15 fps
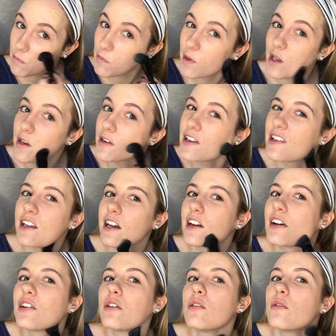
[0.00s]
blend it
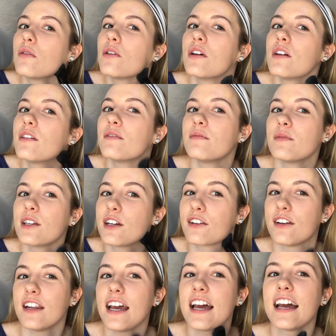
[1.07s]
down
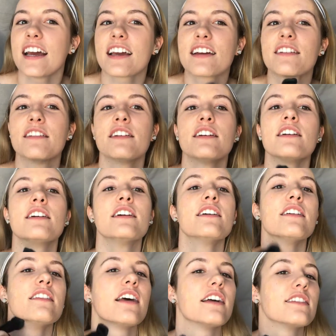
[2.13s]
your neck.
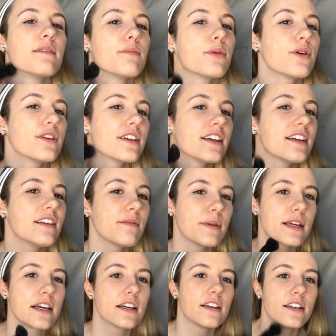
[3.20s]
That's important
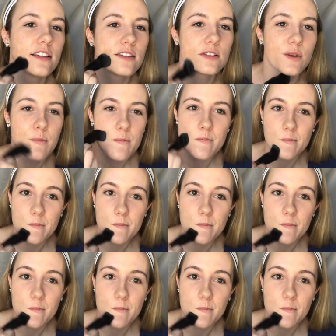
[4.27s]
because